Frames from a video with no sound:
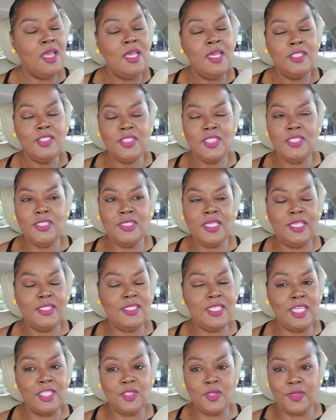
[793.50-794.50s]
She said,
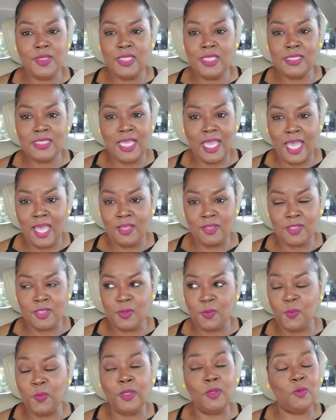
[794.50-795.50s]
Deidre, this house
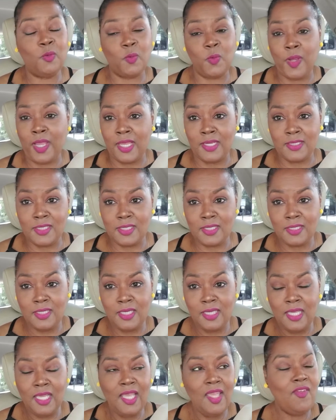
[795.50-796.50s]
will rent
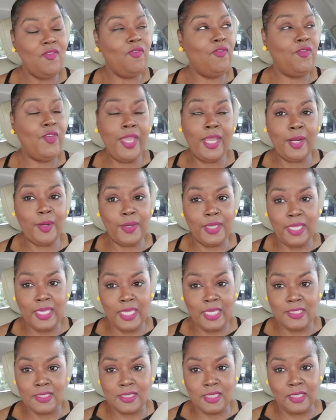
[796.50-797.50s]
very
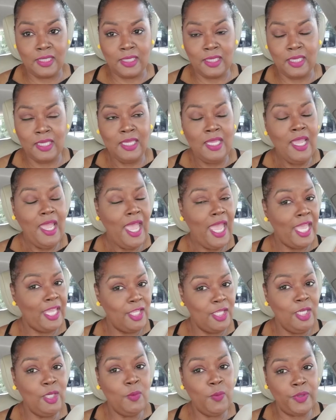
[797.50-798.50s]
easily,
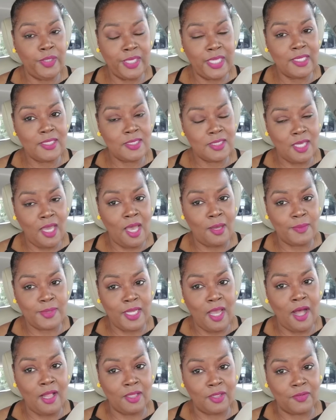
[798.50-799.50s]
and you will get top
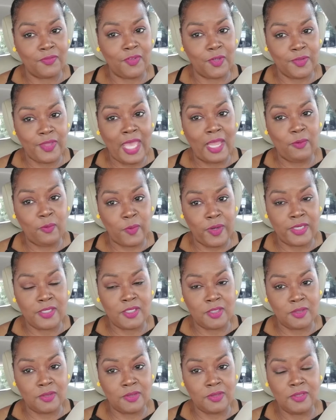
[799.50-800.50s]
dollar for that
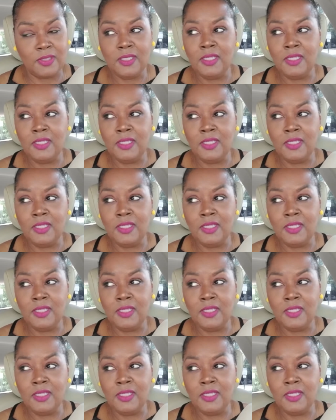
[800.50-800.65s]
rental.